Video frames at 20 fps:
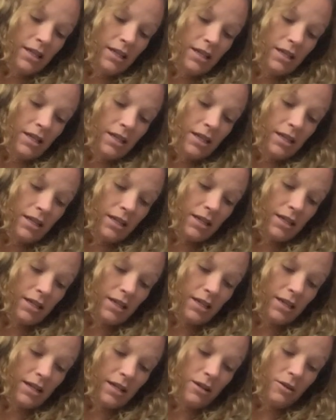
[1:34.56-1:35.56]

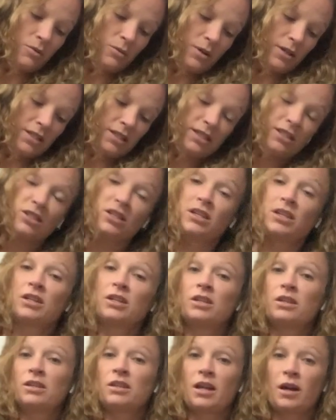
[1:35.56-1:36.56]
And now it's
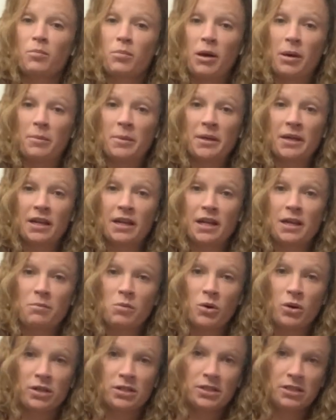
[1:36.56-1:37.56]
not popping
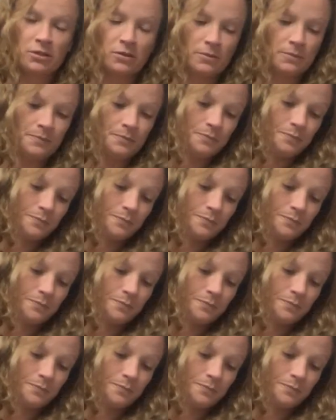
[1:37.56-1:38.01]
anymore. So